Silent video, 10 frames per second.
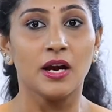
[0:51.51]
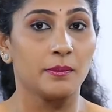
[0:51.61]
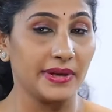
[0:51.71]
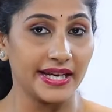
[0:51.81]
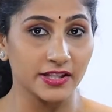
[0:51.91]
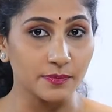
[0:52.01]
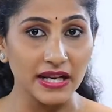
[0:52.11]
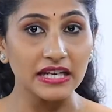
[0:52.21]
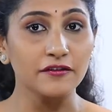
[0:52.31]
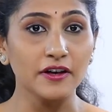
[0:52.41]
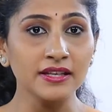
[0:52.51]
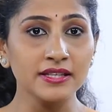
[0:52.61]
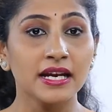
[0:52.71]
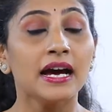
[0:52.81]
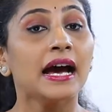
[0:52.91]
makes
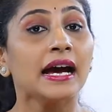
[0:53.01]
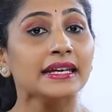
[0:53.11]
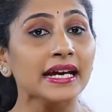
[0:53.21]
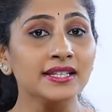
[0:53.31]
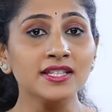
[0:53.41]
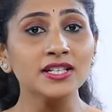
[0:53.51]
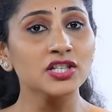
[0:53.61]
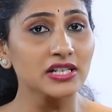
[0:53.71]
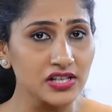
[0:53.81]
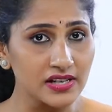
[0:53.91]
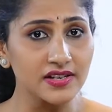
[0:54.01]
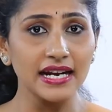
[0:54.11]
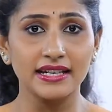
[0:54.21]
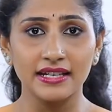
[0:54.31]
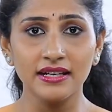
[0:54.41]
breakfast, gets the children
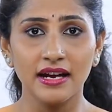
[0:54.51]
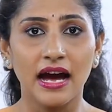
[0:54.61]
ready